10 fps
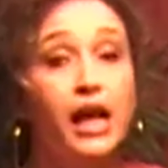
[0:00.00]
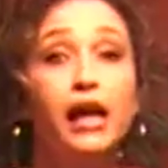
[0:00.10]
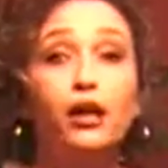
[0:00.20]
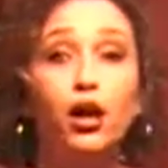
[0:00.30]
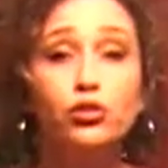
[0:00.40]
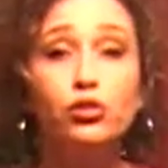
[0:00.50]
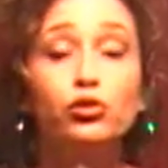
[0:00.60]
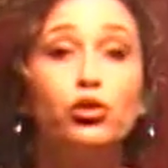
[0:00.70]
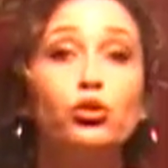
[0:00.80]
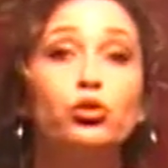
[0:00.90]
It also
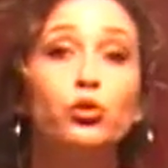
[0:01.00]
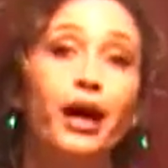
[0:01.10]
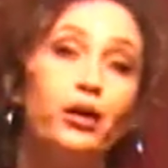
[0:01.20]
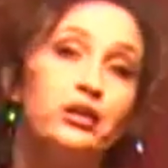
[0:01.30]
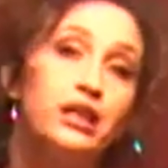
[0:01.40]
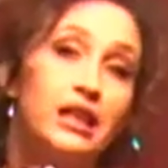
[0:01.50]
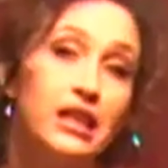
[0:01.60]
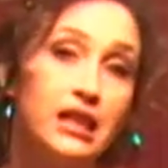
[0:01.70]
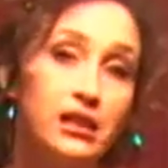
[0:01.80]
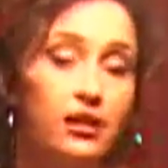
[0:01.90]
shows you how to ease.